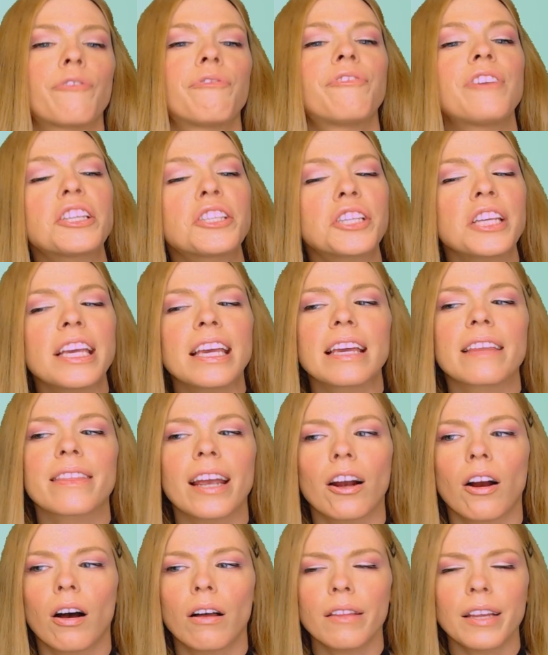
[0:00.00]
fishy.
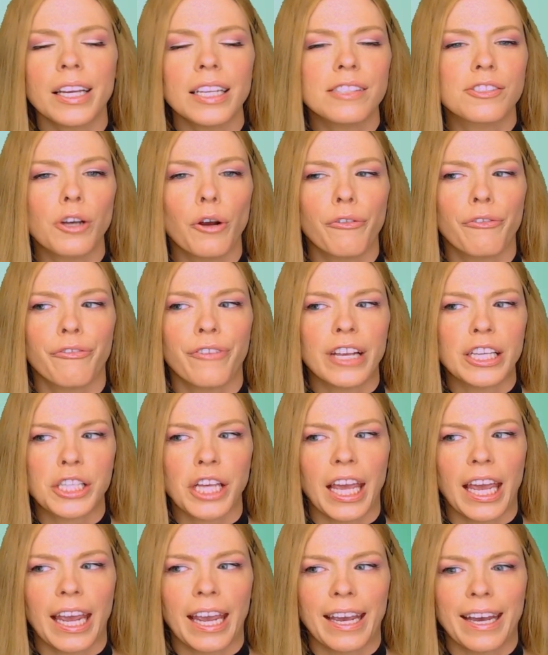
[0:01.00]
They're all looking so
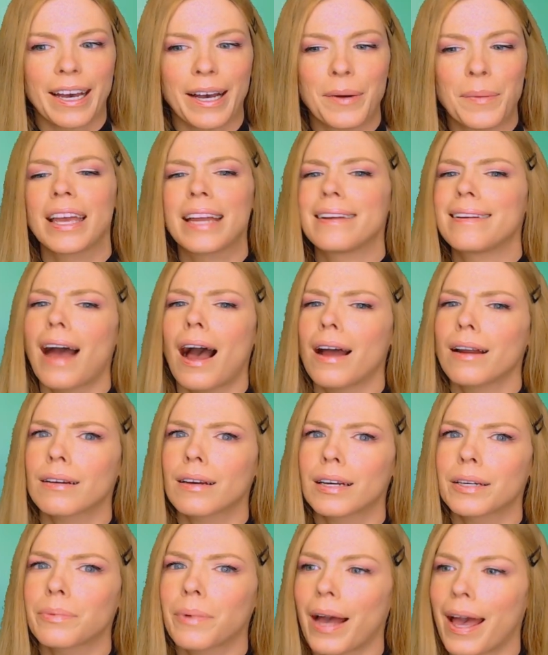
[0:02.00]
fishy. And not in a
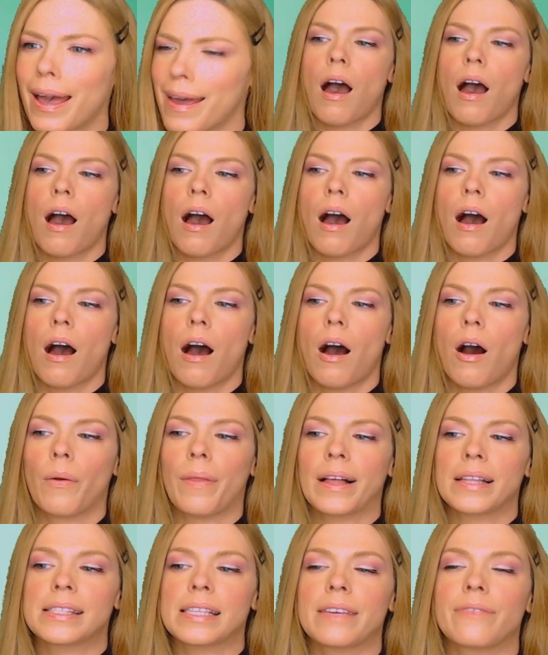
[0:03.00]
good way. Oh,
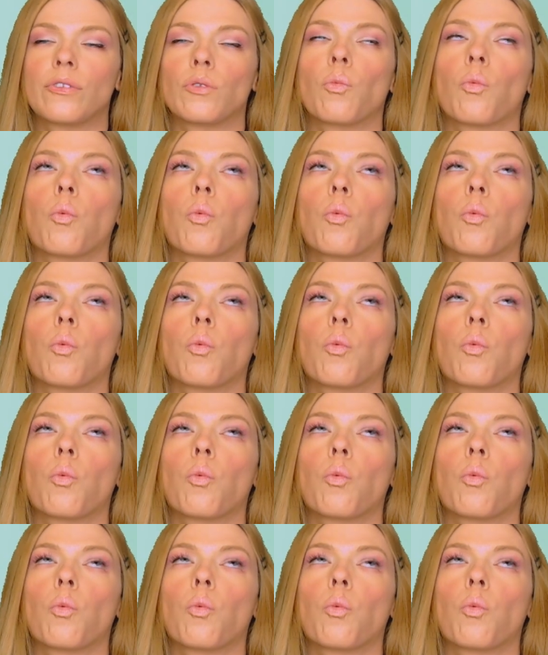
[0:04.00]
that's even